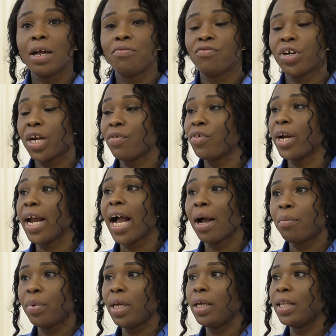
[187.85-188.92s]
and very, very
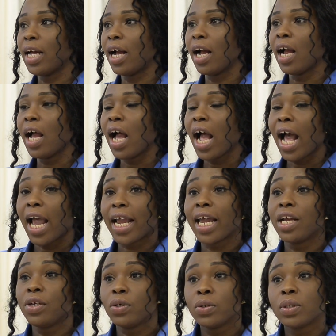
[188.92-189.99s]
happy that I
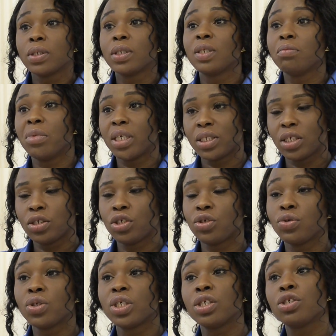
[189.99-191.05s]
can use this message
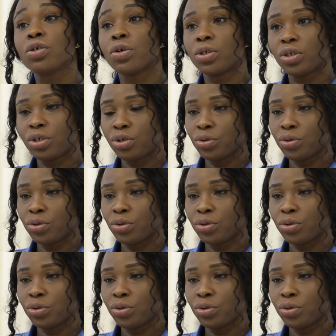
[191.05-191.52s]
to teach other